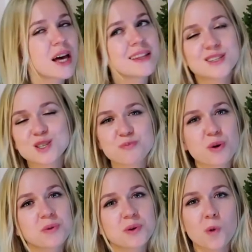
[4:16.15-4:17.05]
And this is
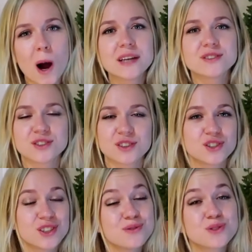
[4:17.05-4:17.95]
probably why she's
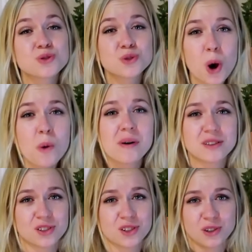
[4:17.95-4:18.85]
achieved so
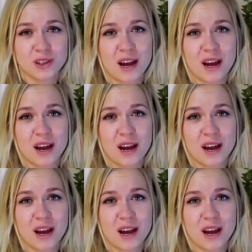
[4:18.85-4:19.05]
much in her